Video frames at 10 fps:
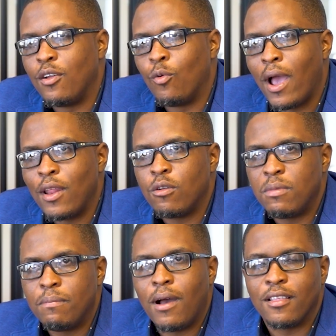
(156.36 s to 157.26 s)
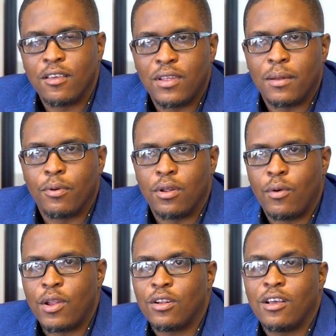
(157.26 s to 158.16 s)
why not be part of that product?
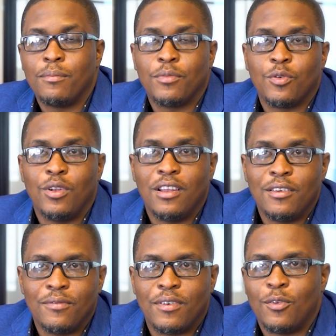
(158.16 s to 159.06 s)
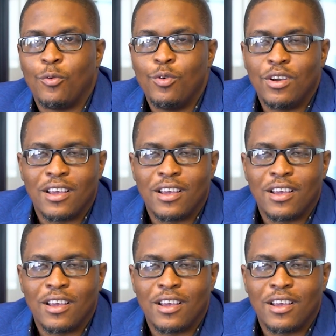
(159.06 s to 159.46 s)
Why not come to live and work